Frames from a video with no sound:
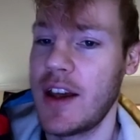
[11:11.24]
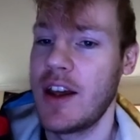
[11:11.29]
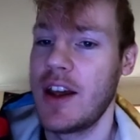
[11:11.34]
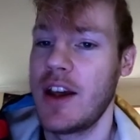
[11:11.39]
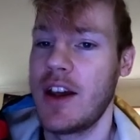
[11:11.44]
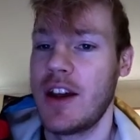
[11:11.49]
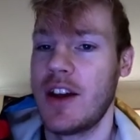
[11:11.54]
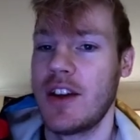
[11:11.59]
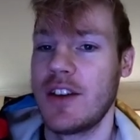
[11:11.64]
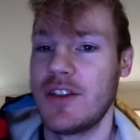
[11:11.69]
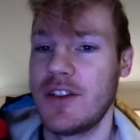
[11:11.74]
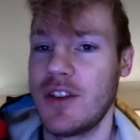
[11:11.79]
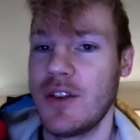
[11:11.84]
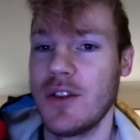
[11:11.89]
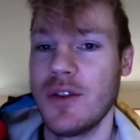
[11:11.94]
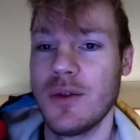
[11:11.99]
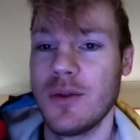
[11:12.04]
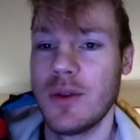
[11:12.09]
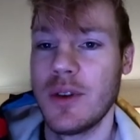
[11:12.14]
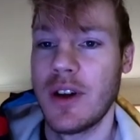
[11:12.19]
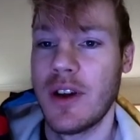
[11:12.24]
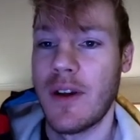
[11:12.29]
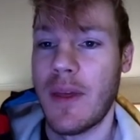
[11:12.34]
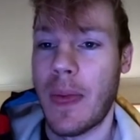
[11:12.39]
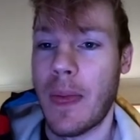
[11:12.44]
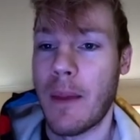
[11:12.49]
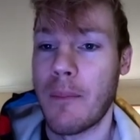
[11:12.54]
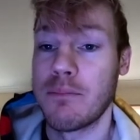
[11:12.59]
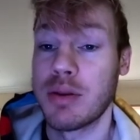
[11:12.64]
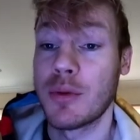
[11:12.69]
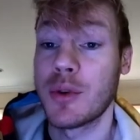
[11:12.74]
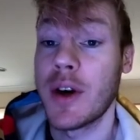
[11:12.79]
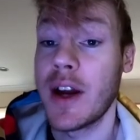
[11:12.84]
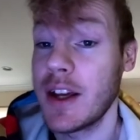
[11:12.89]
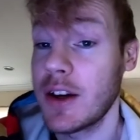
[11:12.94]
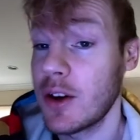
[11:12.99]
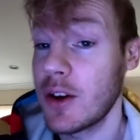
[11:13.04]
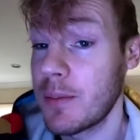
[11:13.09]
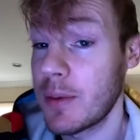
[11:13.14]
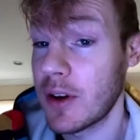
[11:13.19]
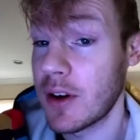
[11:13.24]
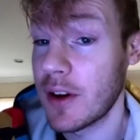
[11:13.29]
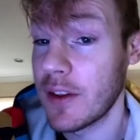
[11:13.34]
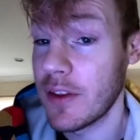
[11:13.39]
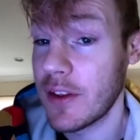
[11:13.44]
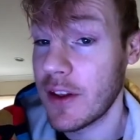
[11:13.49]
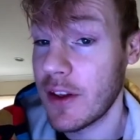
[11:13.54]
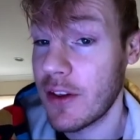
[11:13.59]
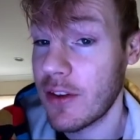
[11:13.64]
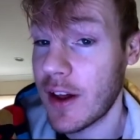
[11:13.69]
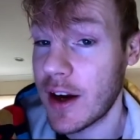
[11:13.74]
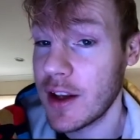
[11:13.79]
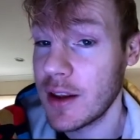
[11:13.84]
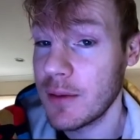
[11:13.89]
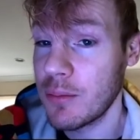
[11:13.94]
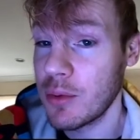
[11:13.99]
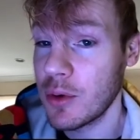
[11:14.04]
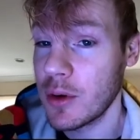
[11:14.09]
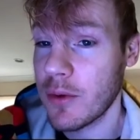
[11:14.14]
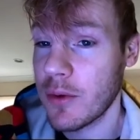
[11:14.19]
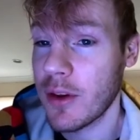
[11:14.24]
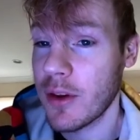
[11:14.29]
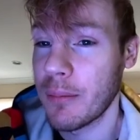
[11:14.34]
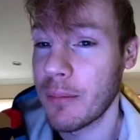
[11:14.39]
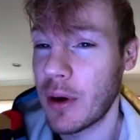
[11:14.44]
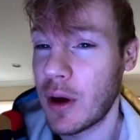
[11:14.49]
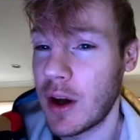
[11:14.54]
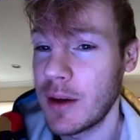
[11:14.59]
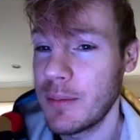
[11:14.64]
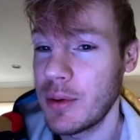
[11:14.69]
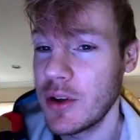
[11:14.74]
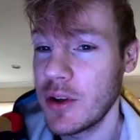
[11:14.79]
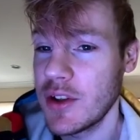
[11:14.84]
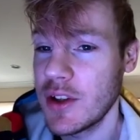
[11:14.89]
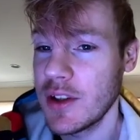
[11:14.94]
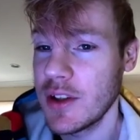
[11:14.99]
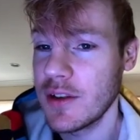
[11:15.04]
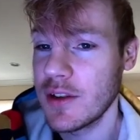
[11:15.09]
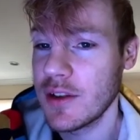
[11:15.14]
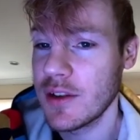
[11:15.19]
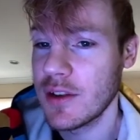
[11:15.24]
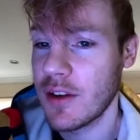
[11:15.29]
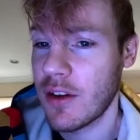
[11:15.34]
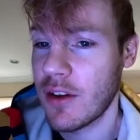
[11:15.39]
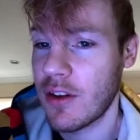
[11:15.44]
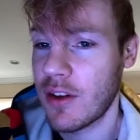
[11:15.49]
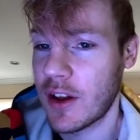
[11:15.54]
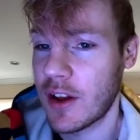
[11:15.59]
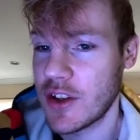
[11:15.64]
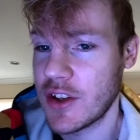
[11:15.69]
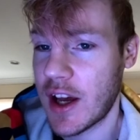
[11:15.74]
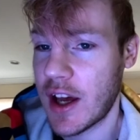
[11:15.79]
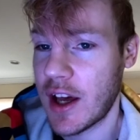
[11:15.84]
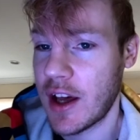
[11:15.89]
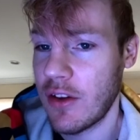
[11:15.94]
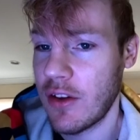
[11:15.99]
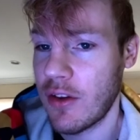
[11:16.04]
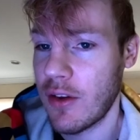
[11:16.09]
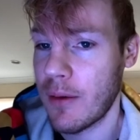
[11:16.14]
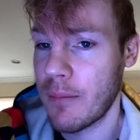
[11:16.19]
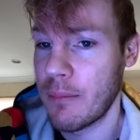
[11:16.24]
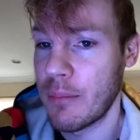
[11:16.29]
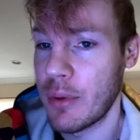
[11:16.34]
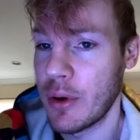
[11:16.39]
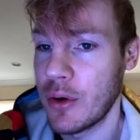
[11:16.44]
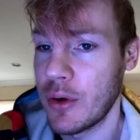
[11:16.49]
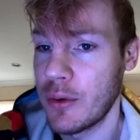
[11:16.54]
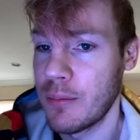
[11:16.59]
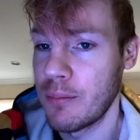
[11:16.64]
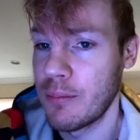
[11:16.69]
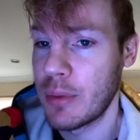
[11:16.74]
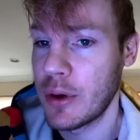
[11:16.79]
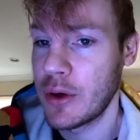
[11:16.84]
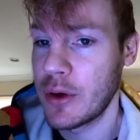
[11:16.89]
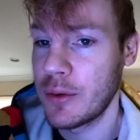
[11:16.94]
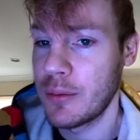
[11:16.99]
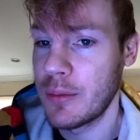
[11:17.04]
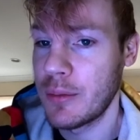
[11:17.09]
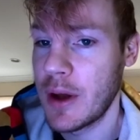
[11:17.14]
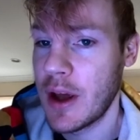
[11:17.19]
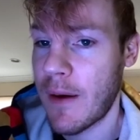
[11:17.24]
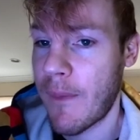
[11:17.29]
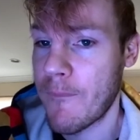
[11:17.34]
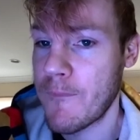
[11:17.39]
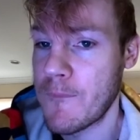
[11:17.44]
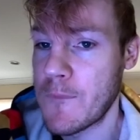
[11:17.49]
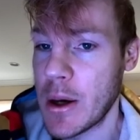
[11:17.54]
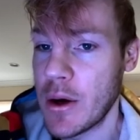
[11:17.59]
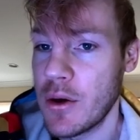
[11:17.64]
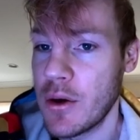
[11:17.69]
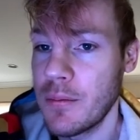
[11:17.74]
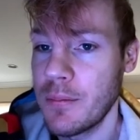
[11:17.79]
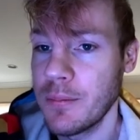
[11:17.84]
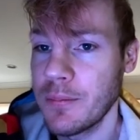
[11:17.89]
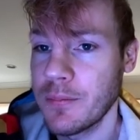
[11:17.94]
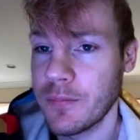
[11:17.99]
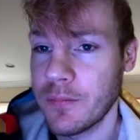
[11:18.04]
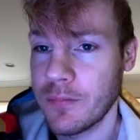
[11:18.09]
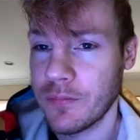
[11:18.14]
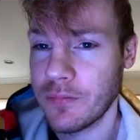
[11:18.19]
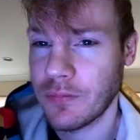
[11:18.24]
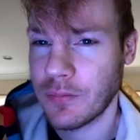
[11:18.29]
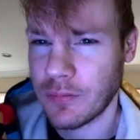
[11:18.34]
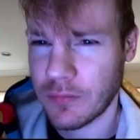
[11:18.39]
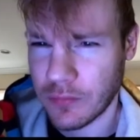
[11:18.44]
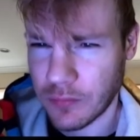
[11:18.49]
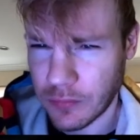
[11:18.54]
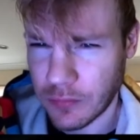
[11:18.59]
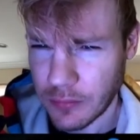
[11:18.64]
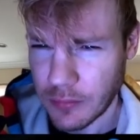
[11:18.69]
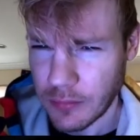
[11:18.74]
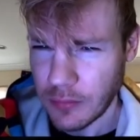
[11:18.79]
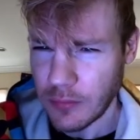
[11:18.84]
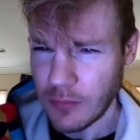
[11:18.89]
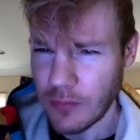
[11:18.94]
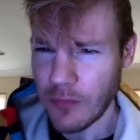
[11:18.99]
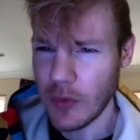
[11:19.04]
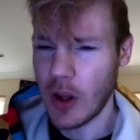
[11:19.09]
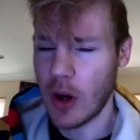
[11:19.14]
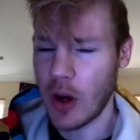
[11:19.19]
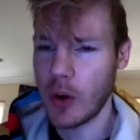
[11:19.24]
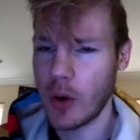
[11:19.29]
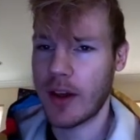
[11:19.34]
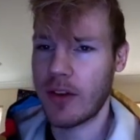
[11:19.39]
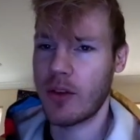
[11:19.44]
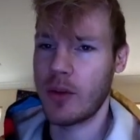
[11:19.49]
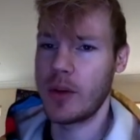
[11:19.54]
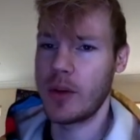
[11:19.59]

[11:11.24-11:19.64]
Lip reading: to break open on this side of the board with some pawn pushes, such as boom, boom, boom. Okay, so he wants